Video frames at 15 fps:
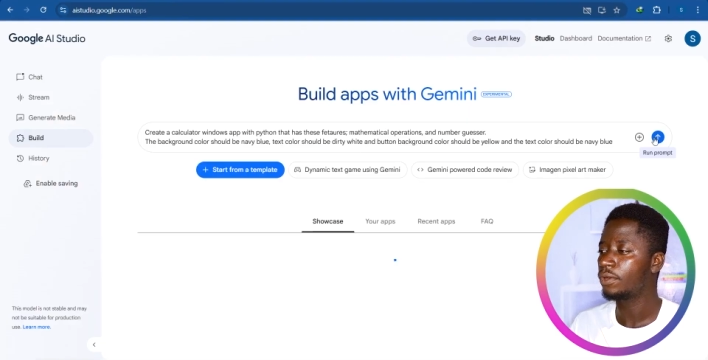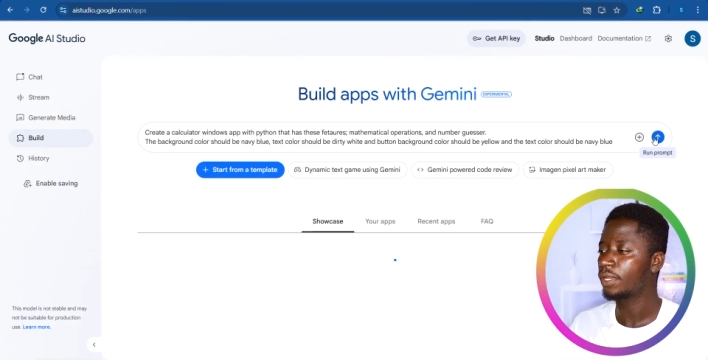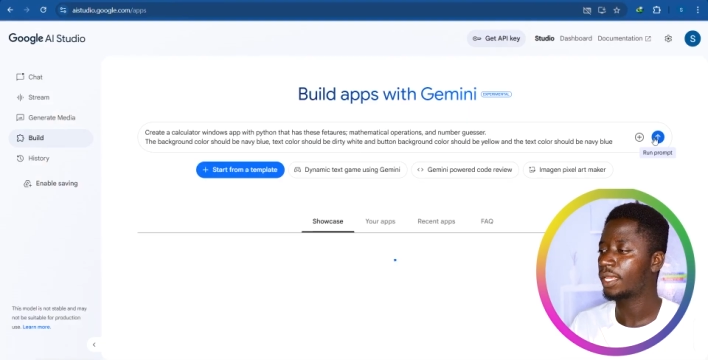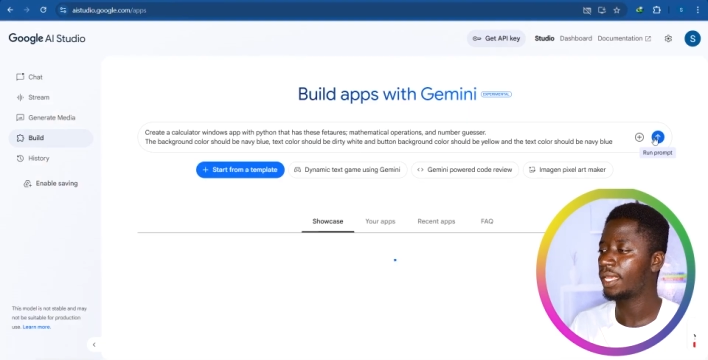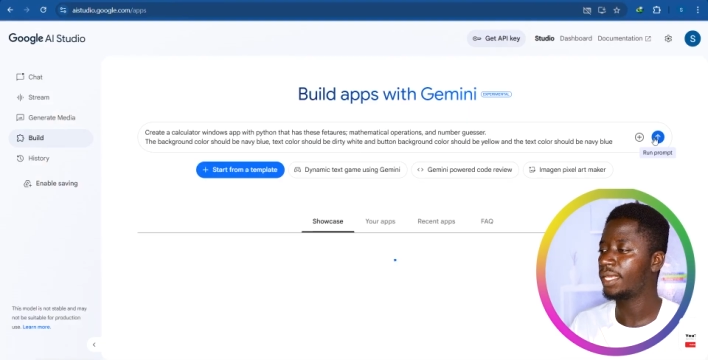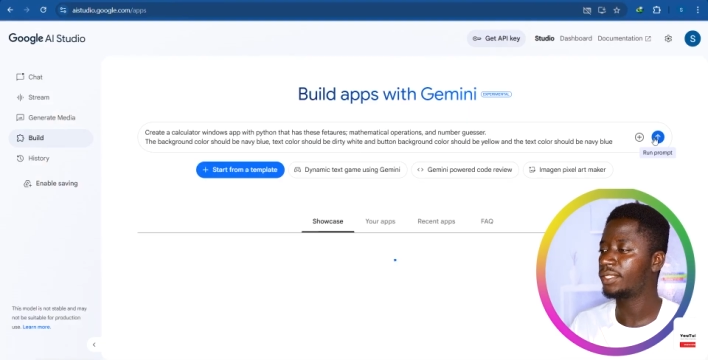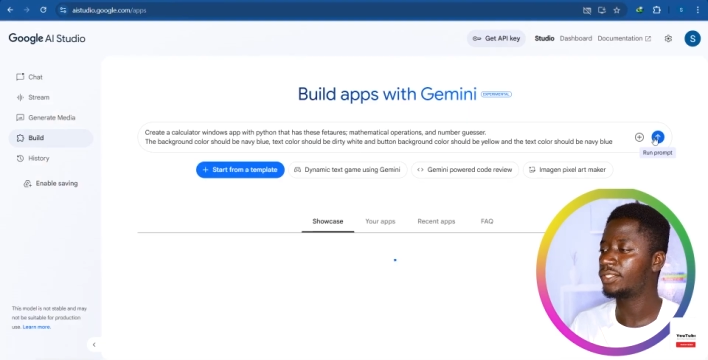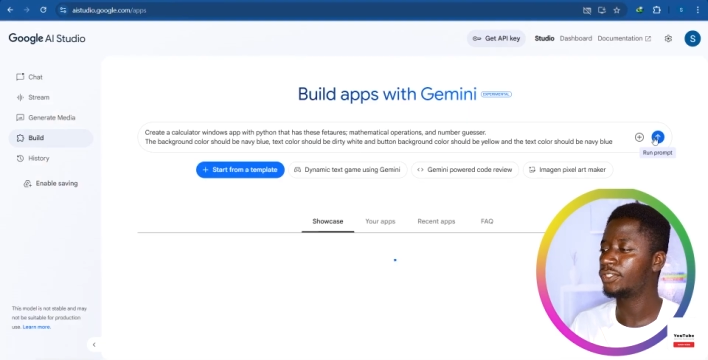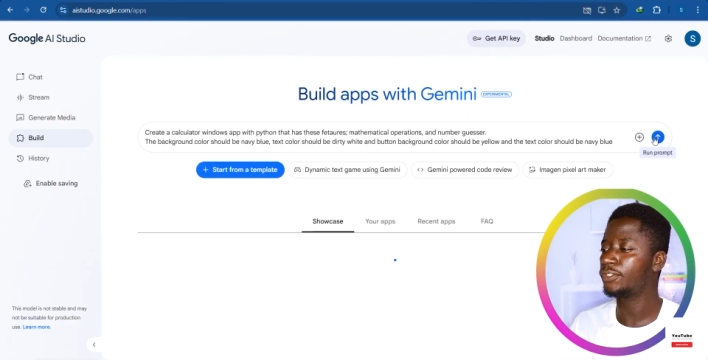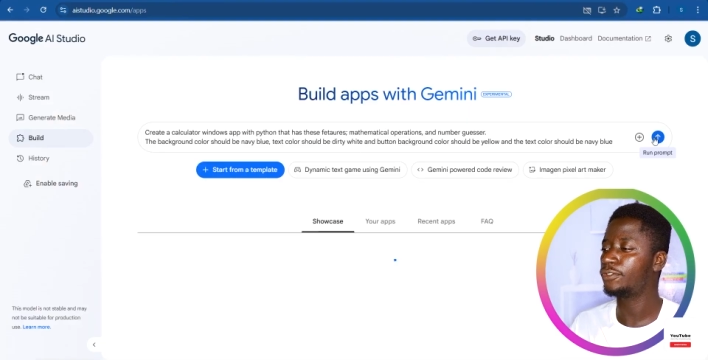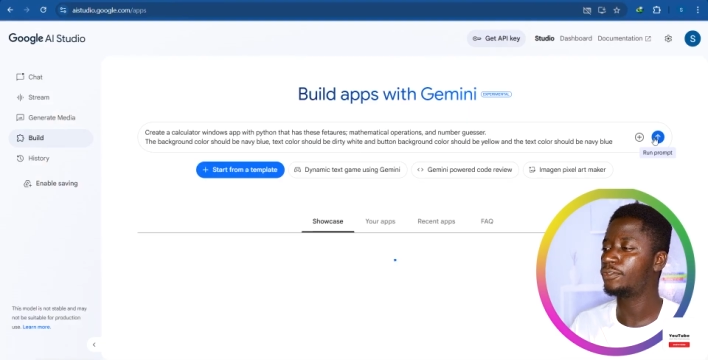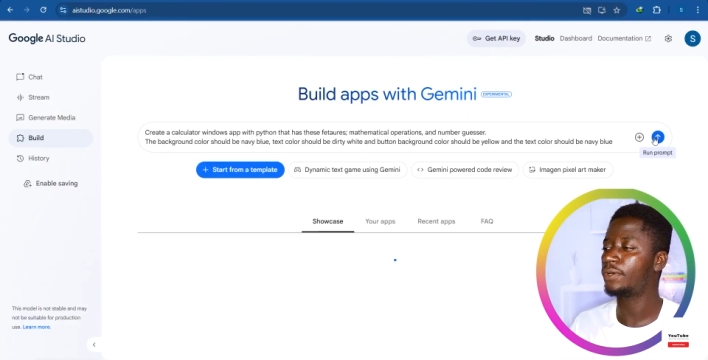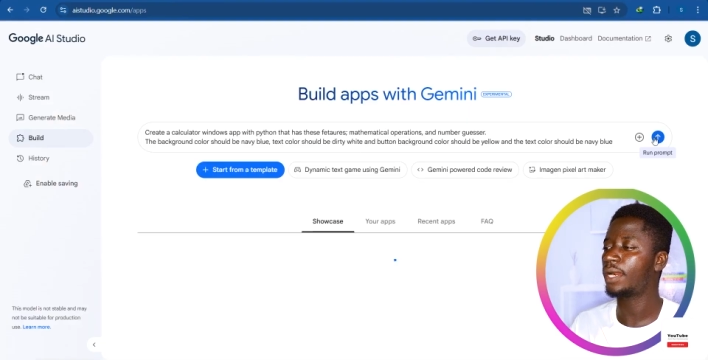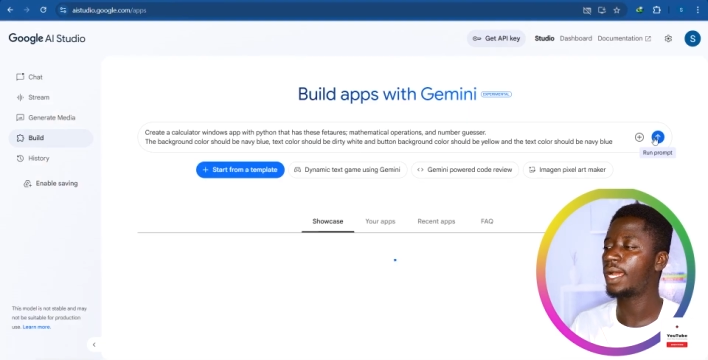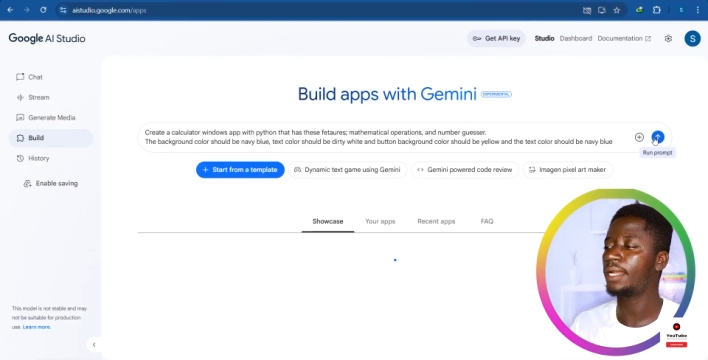Okay, so
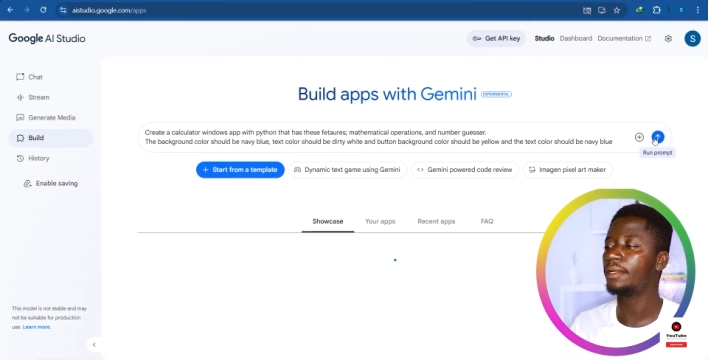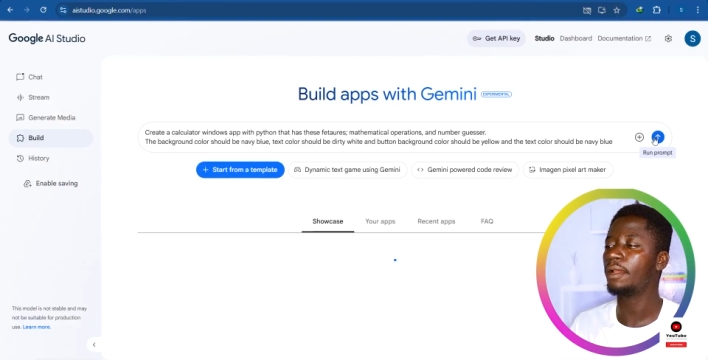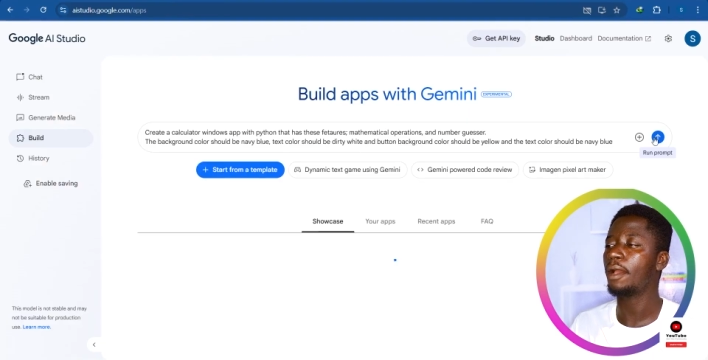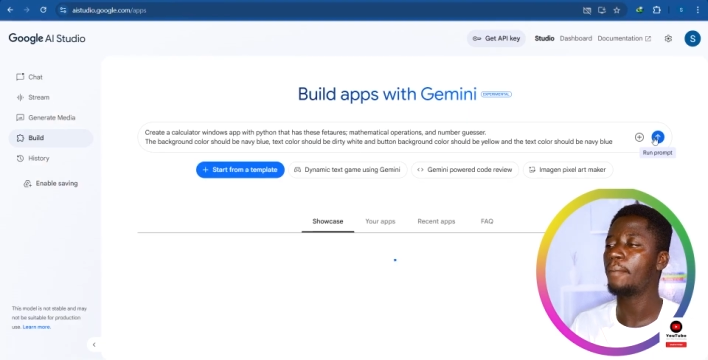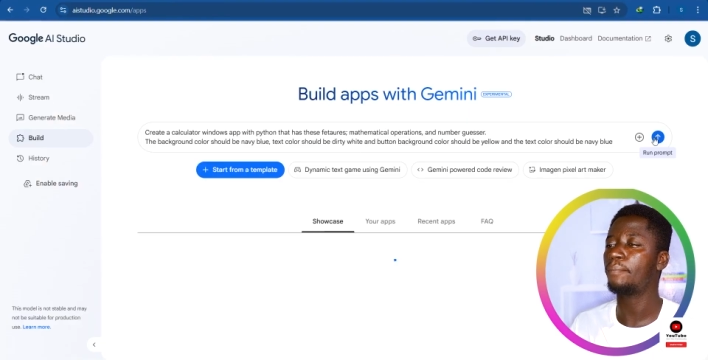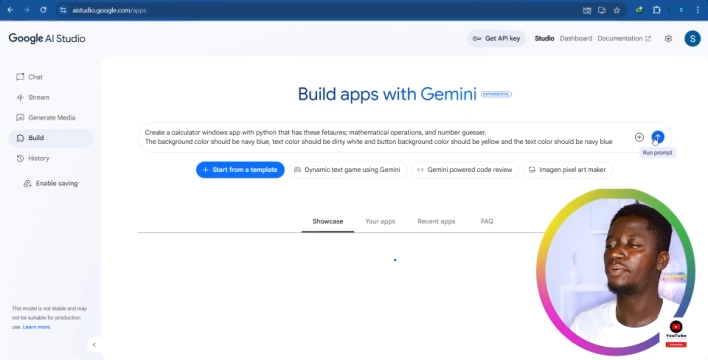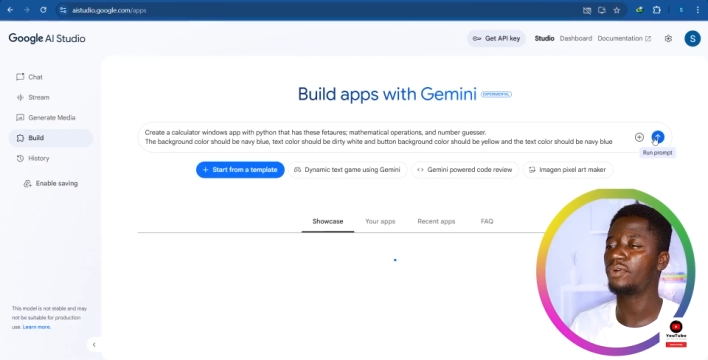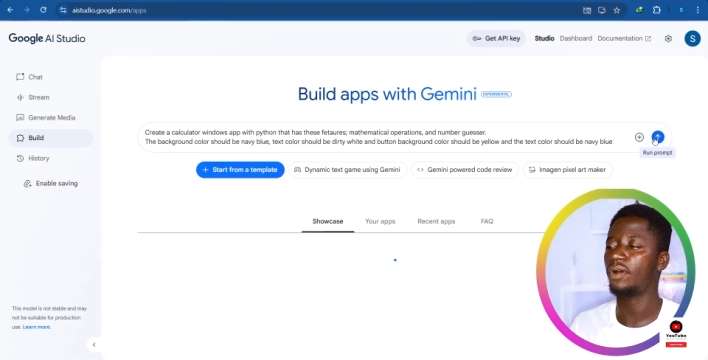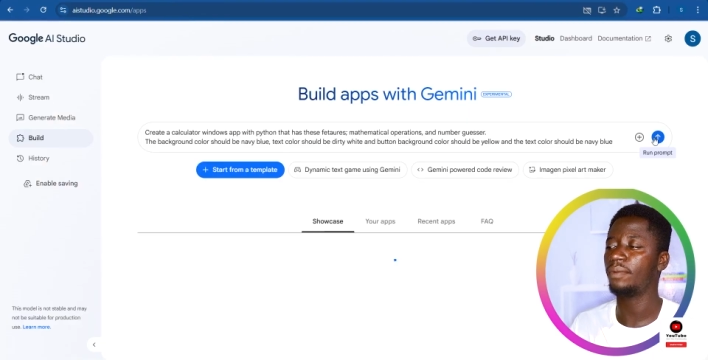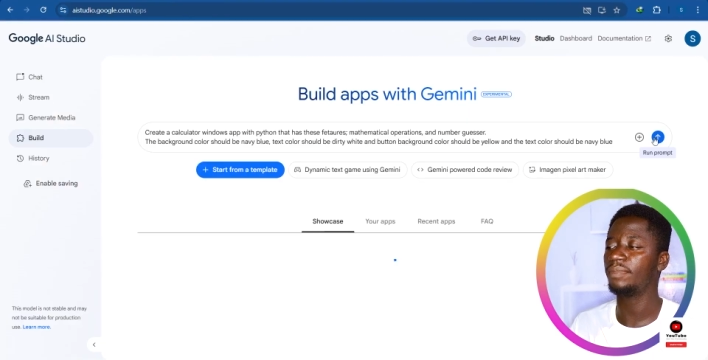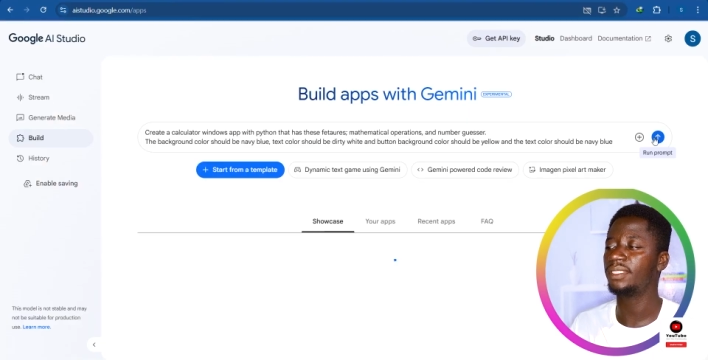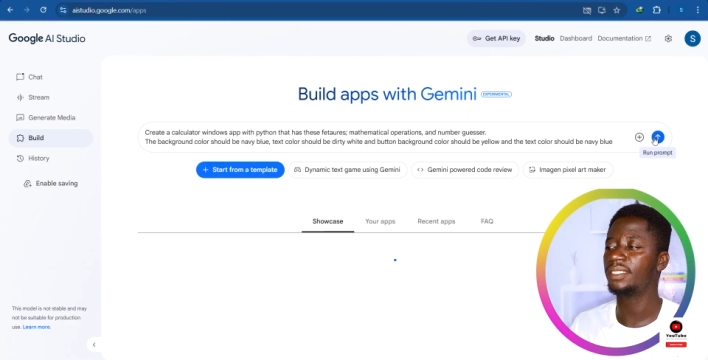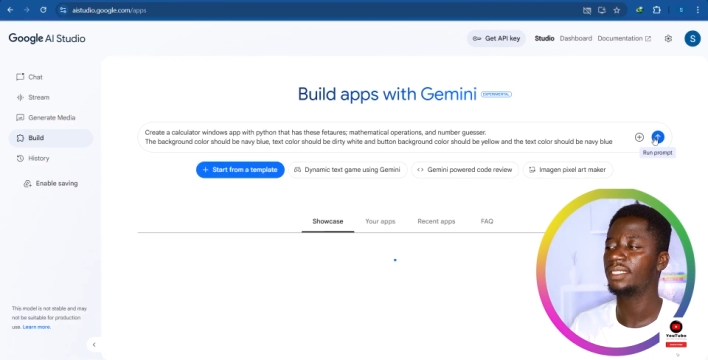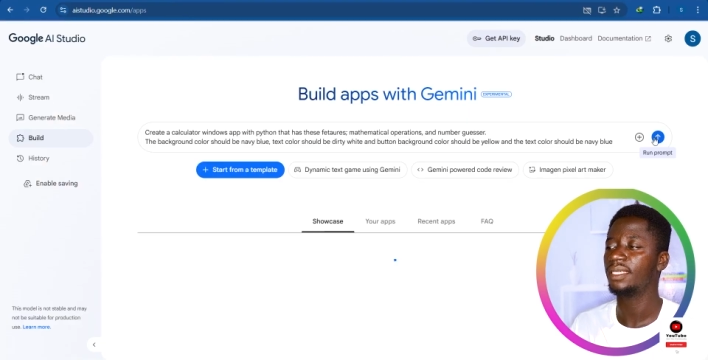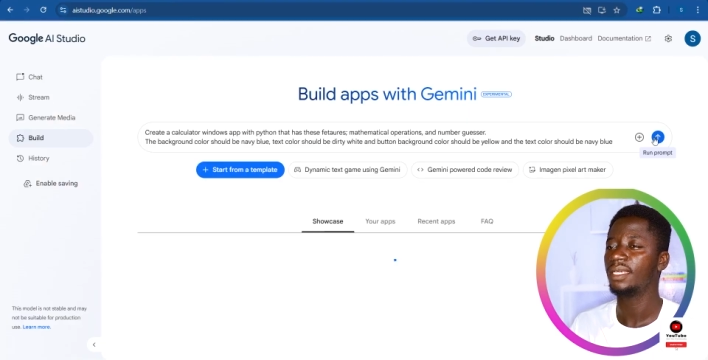run
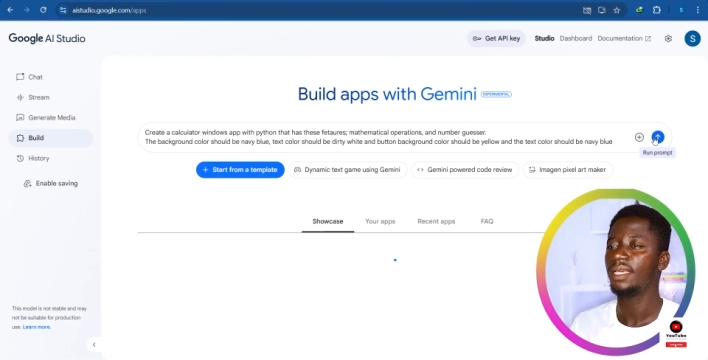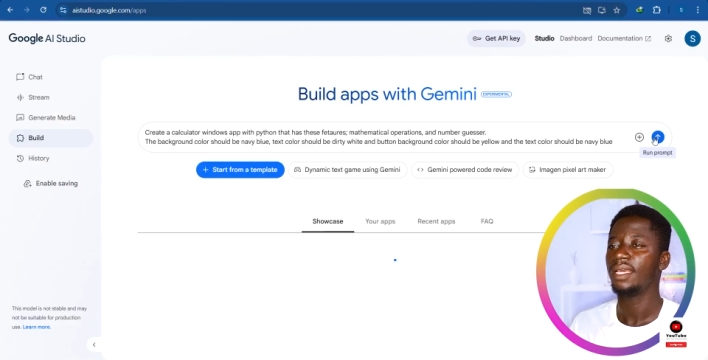prompt,